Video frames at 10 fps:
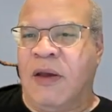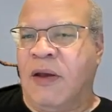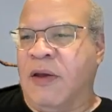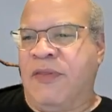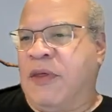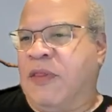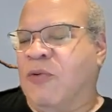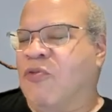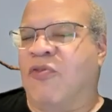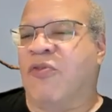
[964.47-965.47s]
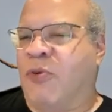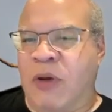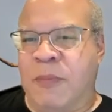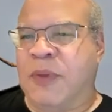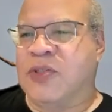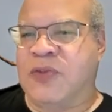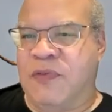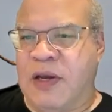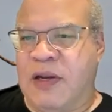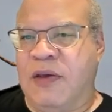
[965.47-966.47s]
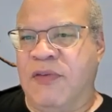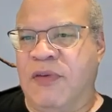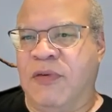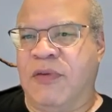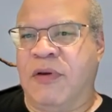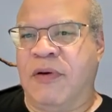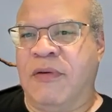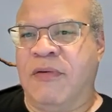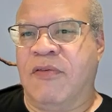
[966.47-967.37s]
I think they were just throwing a bunch of ideas out there.